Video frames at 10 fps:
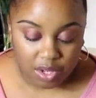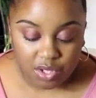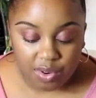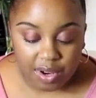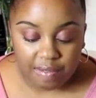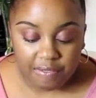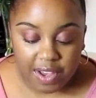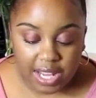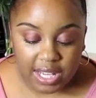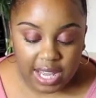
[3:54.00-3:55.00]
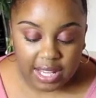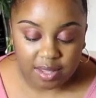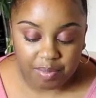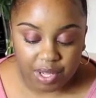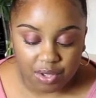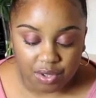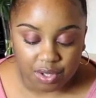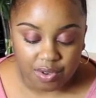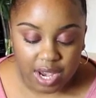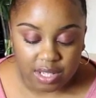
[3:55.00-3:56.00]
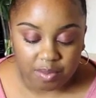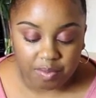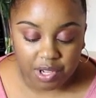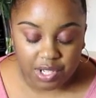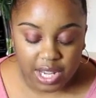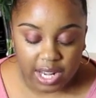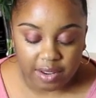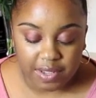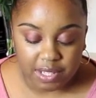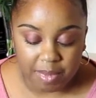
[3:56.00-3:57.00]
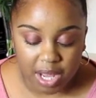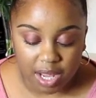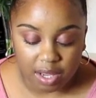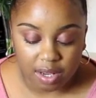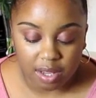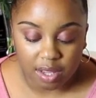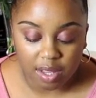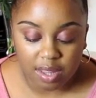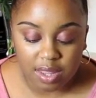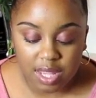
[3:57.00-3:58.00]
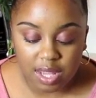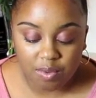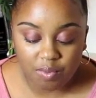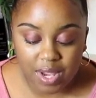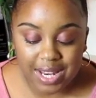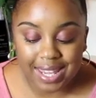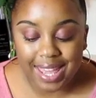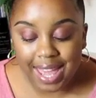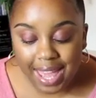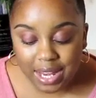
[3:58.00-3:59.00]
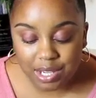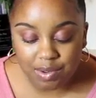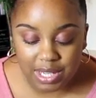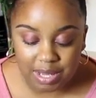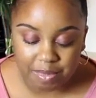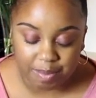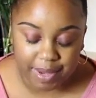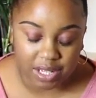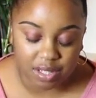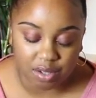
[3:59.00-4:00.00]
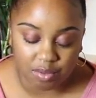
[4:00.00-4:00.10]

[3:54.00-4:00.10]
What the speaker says: Jordan finally got the picture and tried to push it out of his mind. Then when can you lead me back to the